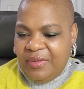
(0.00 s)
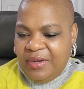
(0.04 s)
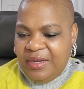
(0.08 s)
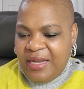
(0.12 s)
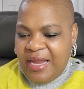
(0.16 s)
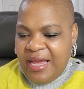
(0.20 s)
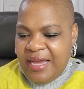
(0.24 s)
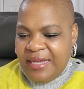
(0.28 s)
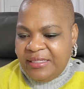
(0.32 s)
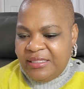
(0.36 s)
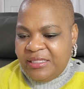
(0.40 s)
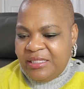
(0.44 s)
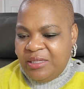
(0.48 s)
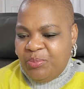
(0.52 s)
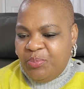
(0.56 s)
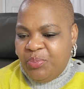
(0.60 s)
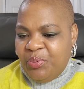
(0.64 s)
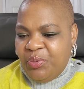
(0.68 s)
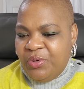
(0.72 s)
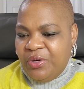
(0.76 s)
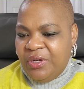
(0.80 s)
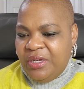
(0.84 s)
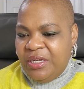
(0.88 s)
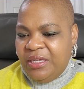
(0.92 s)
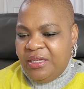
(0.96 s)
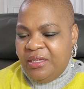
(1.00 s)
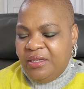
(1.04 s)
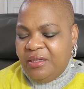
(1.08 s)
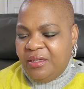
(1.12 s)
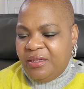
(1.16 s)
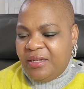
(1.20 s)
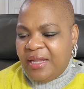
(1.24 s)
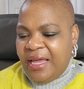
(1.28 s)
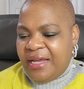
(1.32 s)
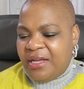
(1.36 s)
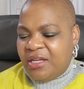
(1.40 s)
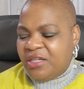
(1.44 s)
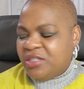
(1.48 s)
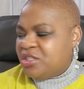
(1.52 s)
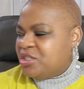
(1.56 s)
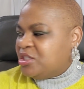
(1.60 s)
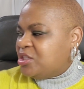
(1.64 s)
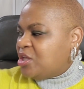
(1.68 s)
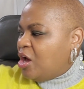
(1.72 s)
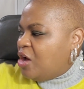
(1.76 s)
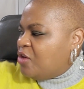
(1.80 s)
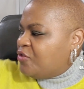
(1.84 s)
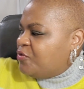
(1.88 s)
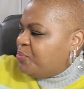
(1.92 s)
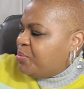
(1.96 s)
Nice and pretty, like a
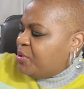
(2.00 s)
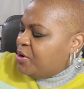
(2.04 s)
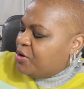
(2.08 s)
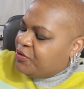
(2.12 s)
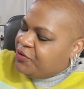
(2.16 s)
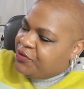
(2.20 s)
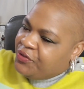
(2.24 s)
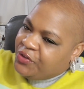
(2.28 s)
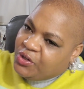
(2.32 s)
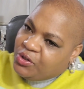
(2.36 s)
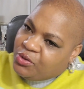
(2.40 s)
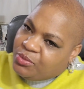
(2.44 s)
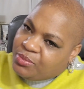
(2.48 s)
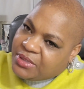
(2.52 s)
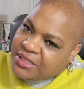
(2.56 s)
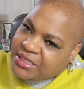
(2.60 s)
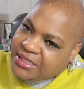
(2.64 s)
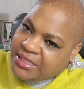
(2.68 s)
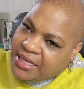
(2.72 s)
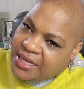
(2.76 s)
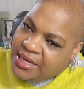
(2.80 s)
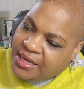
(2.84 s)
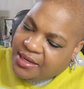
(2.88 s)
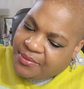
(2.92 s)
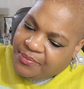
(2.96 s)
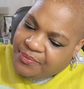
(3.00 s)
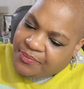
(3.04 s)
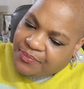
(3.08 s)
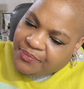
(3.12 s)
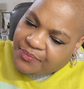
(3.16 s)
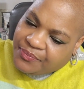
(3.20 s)
soft perfume scent.